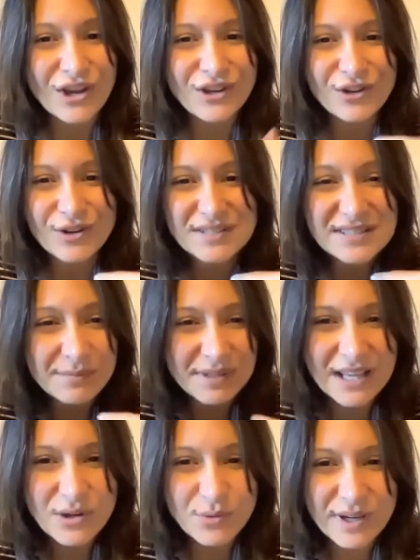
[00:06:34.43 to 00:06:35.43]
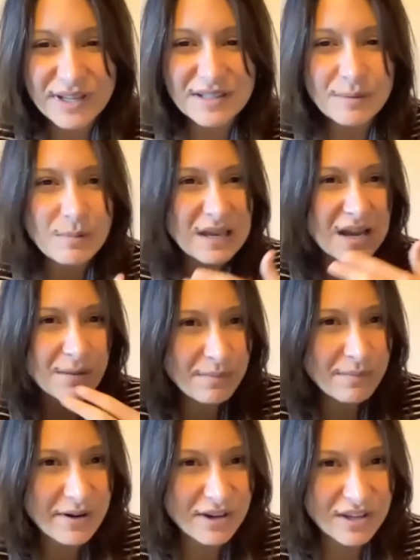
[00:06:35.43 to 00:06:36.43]
assimilate quickly, become
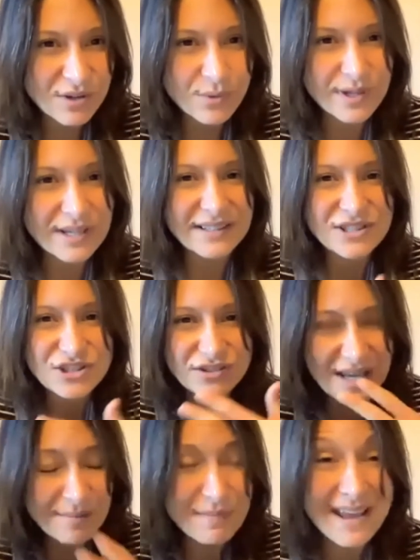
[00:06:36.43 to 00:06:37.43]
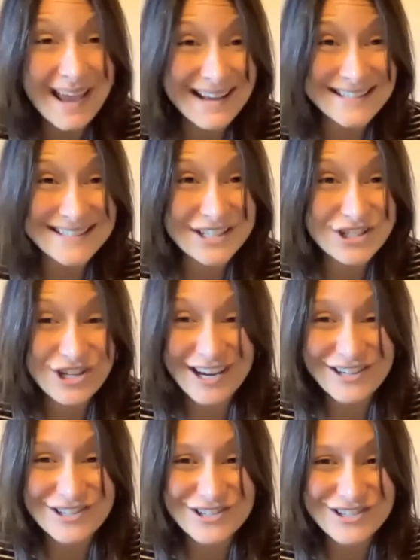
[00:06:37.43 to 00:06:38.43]
American quickly, get my accent
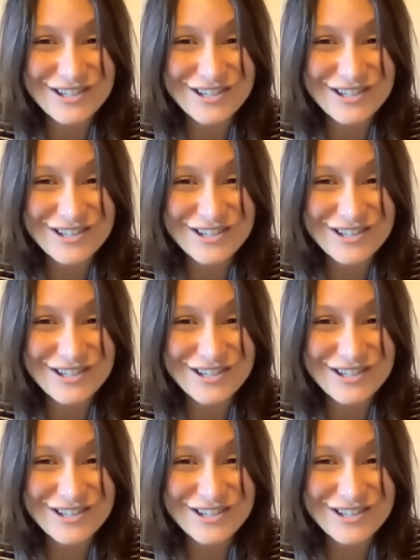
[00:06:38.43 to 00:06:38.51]
changed.